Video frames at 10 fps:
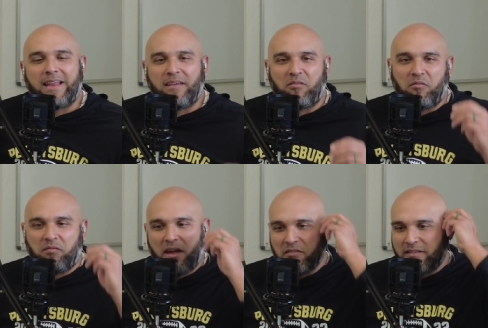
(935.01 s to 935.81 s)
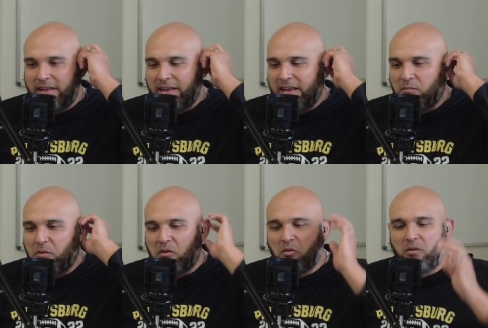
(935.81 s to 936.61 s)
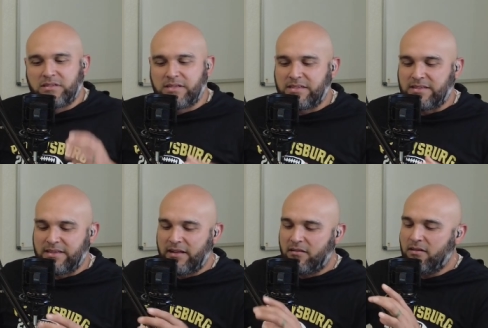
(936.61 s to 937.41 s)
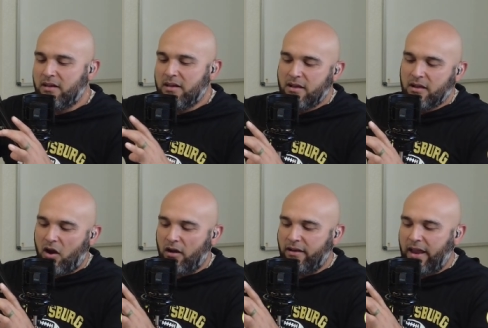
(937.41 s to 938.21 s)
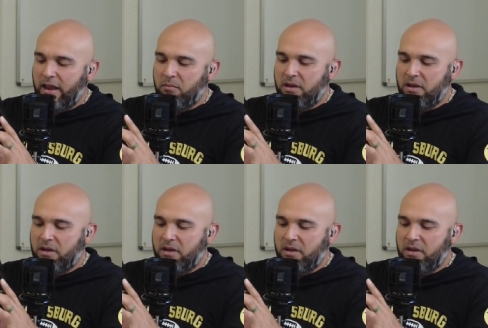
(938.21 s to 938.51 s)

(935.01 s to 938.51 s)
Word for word: If you've never seen it, it's pretty cool. It's just this little card game.